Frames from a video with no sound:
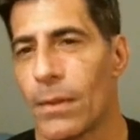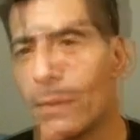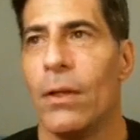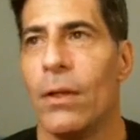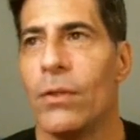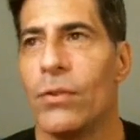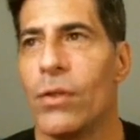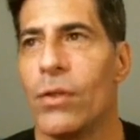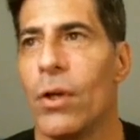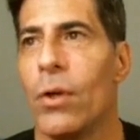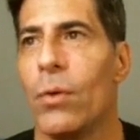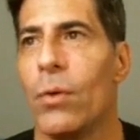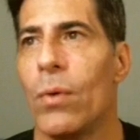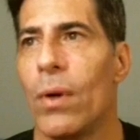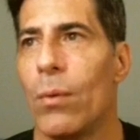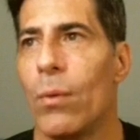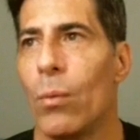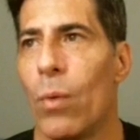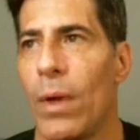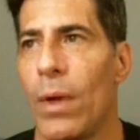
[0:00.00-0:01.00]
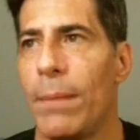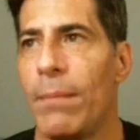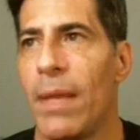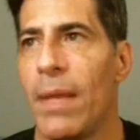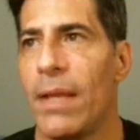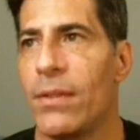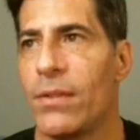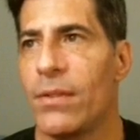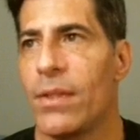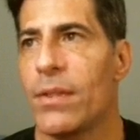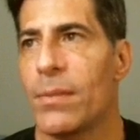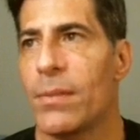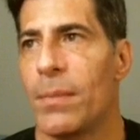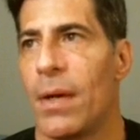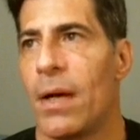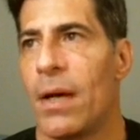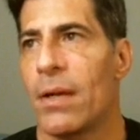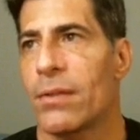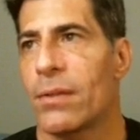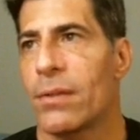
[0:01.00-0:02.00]
So what makes this
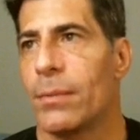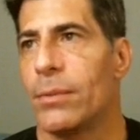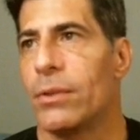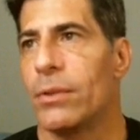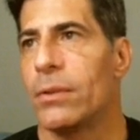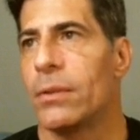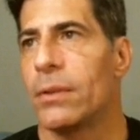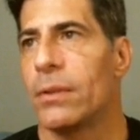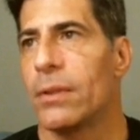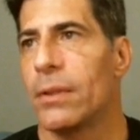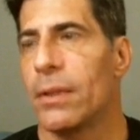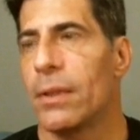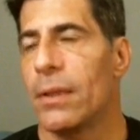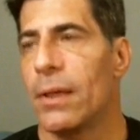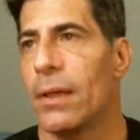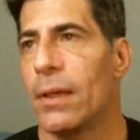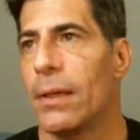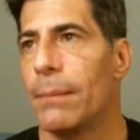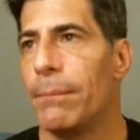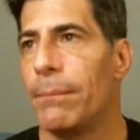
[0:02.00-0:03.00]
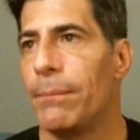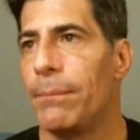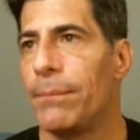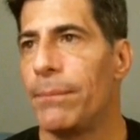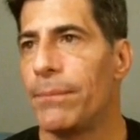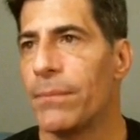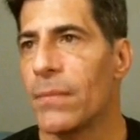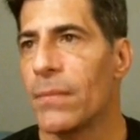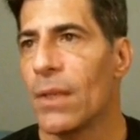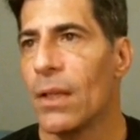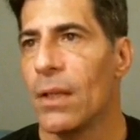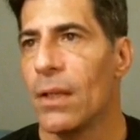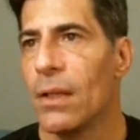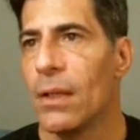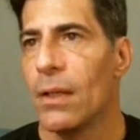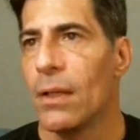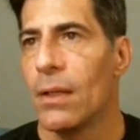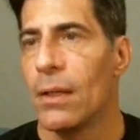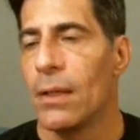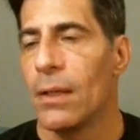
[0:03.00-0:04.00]
possible? Um,
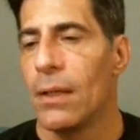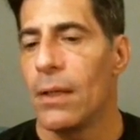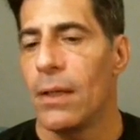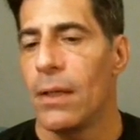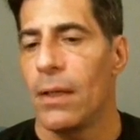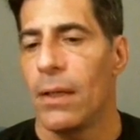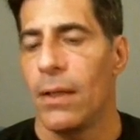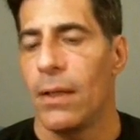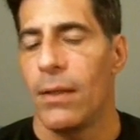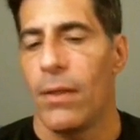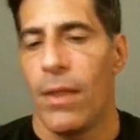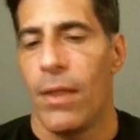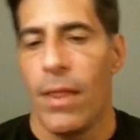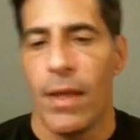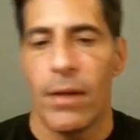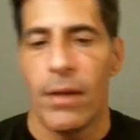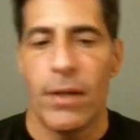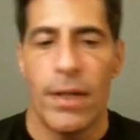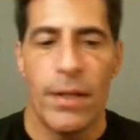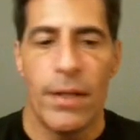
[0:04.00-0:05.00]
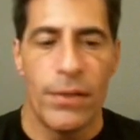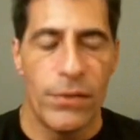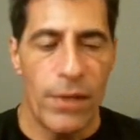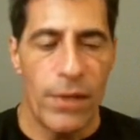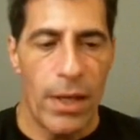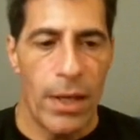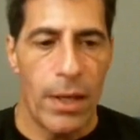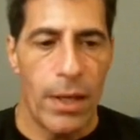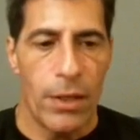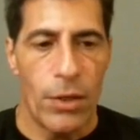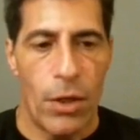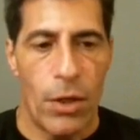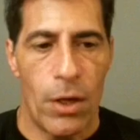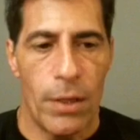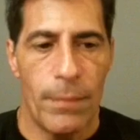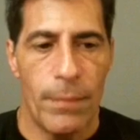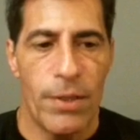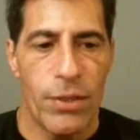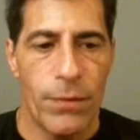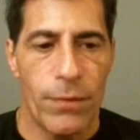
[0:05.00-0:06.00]
there is an
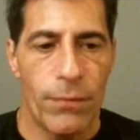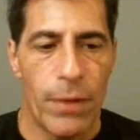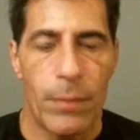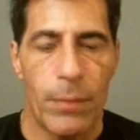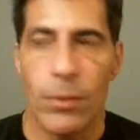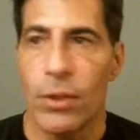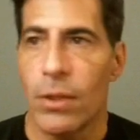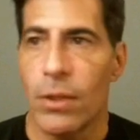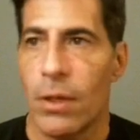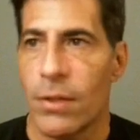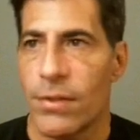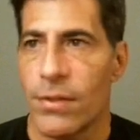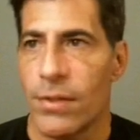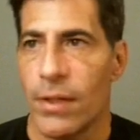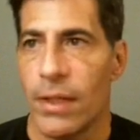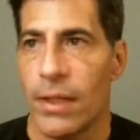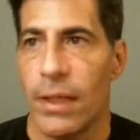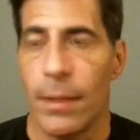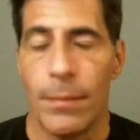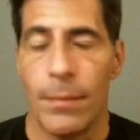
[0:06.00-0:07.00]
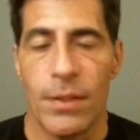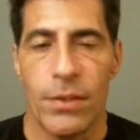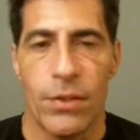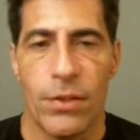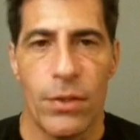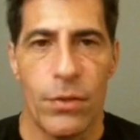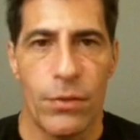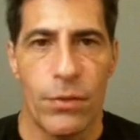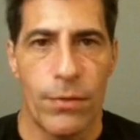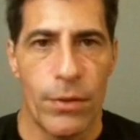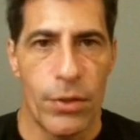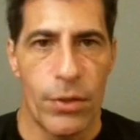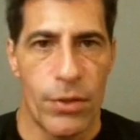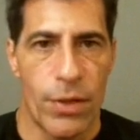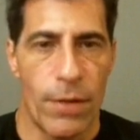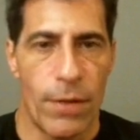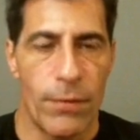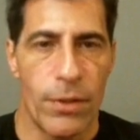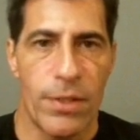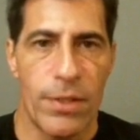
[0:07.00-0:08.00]
automation framework called Selenium. It's used for
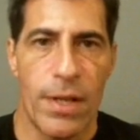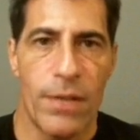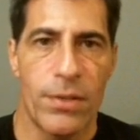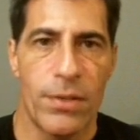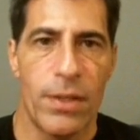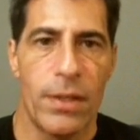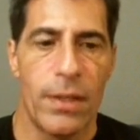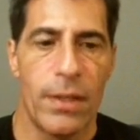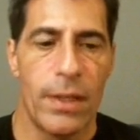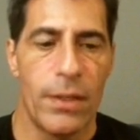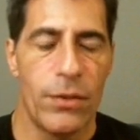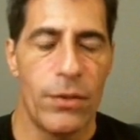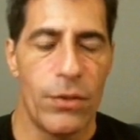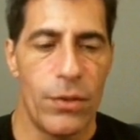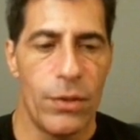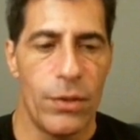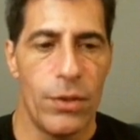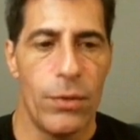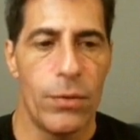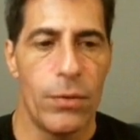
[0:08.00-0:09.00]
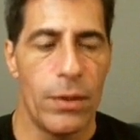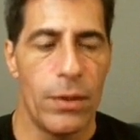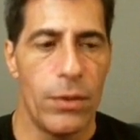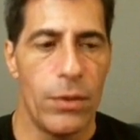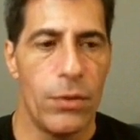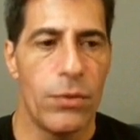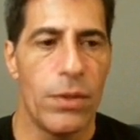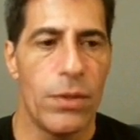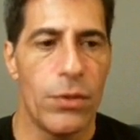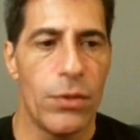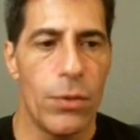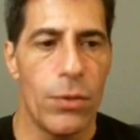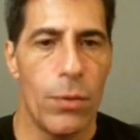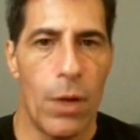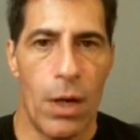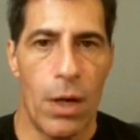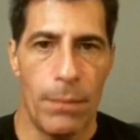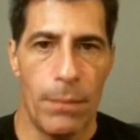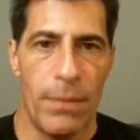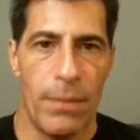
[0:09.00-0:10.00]
software testing, and you can use it to
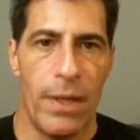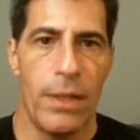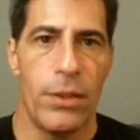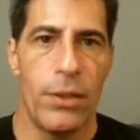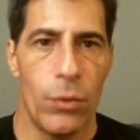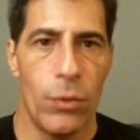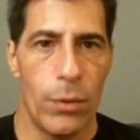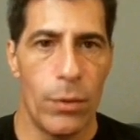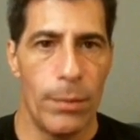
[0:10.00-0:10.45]
automate your